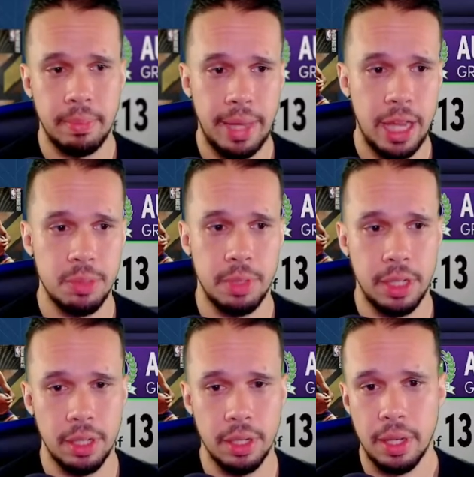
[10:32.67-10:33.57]
management
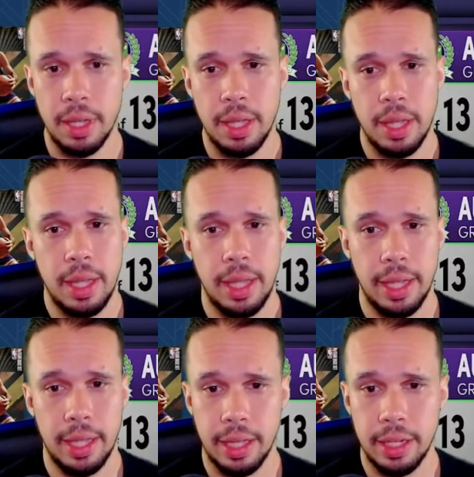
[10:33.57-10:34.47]
here.
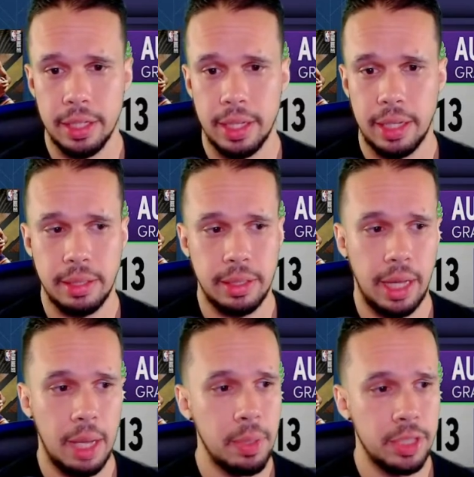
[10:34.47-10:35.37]
And
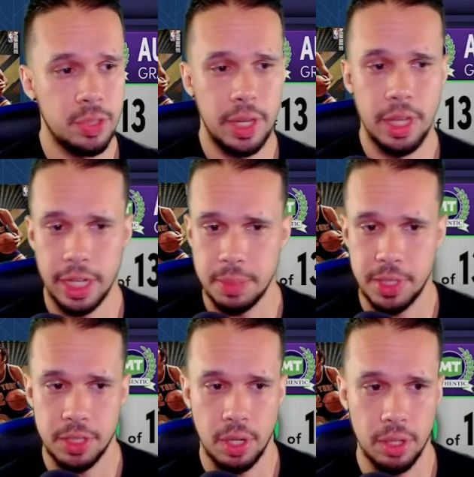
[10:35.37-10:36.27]
I picked Trae Young as my
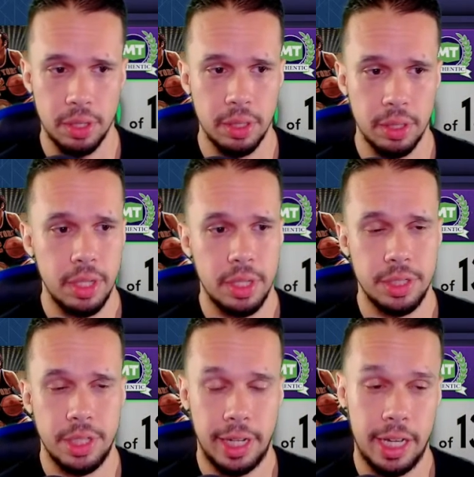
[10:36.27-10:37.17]
starter.
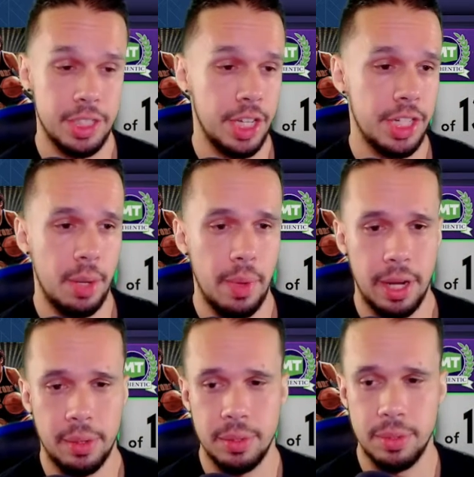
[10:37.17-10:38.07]
I got JJ
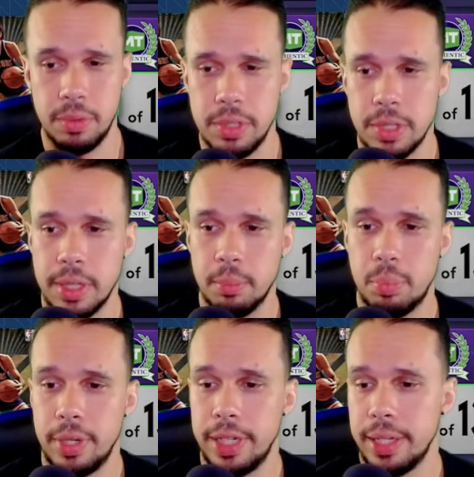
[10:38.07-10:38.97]
Redick, who's looking
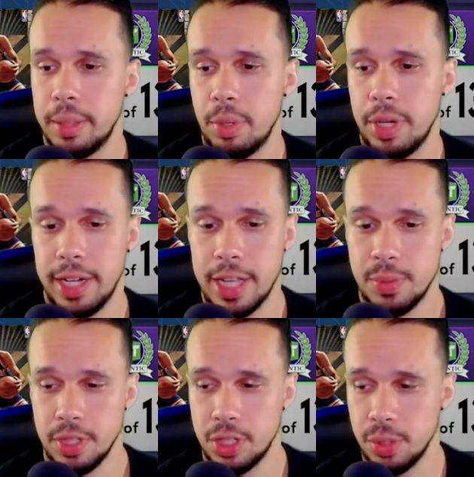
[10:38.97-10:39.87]
pretty nice
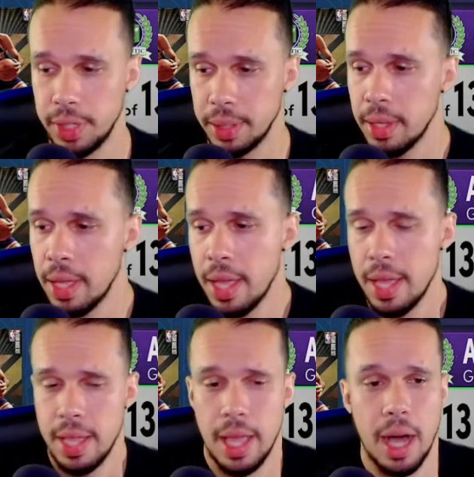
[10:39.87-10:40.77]
with the shooting.
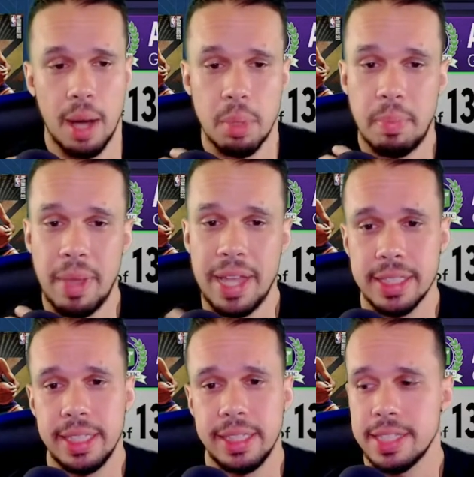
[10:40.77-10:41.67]
But
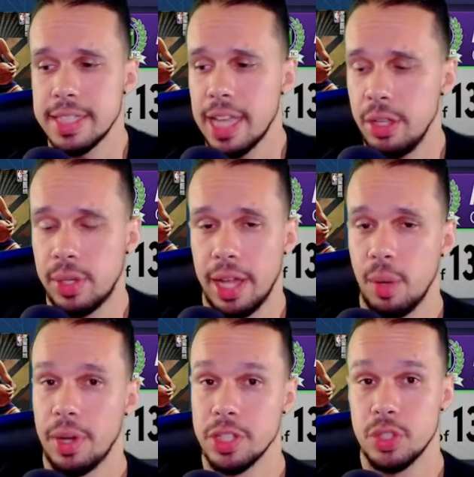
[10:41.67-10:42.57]
basically, this is how you kind
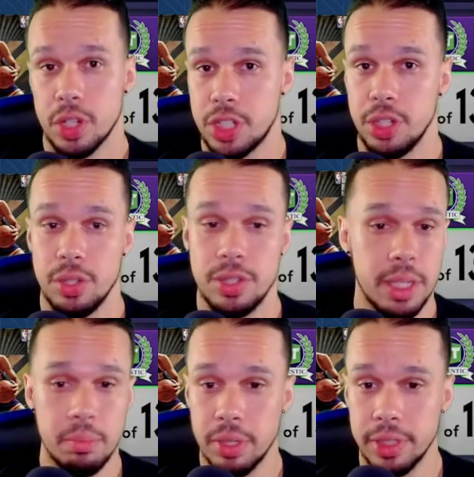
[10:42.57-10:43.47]
of want to structure your
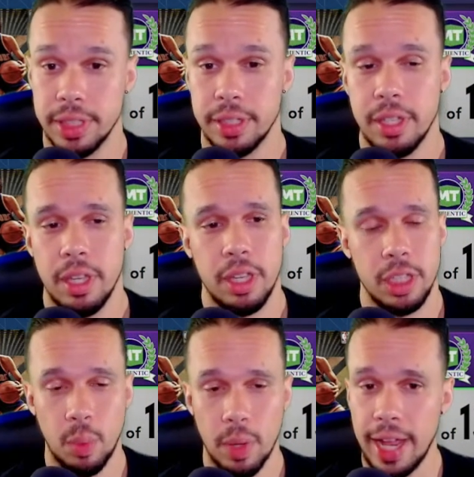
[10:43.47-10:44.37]
team building.
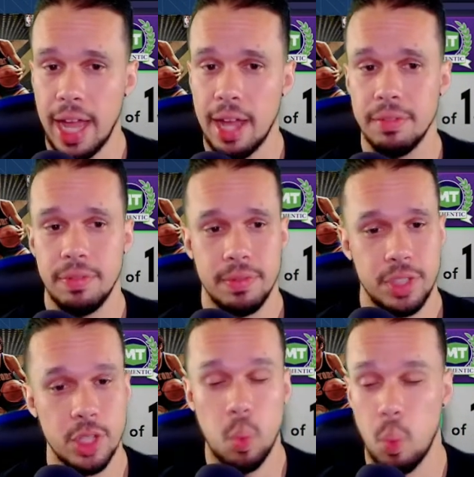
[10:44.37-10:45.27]
You want to have
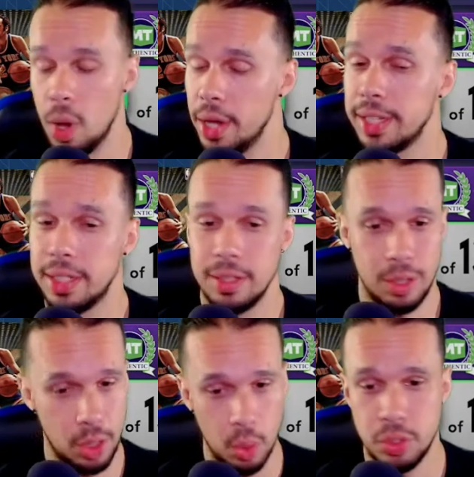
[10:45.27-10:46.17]
just one
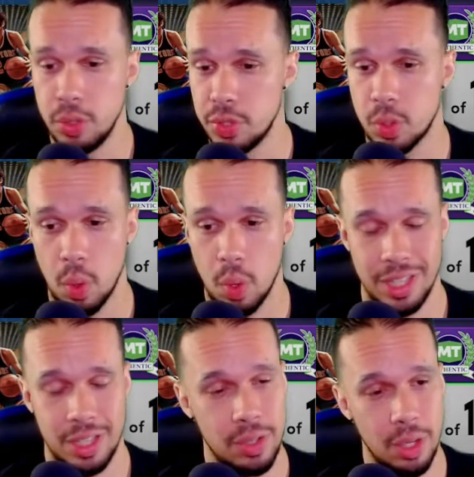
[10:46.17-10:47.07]
go-to scorer
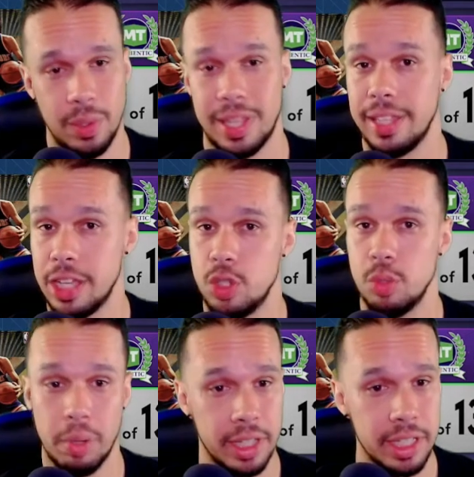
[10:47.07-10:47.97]
that you know it can get you
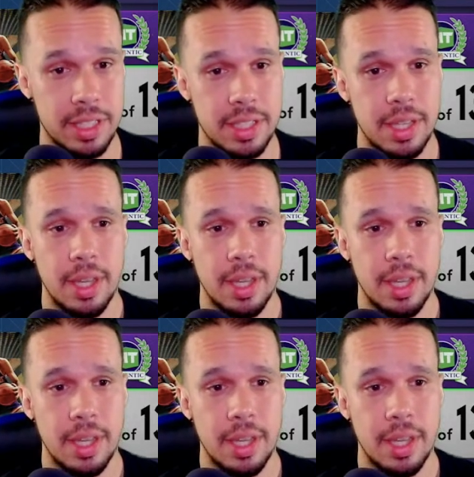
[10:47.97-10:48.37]
buckets.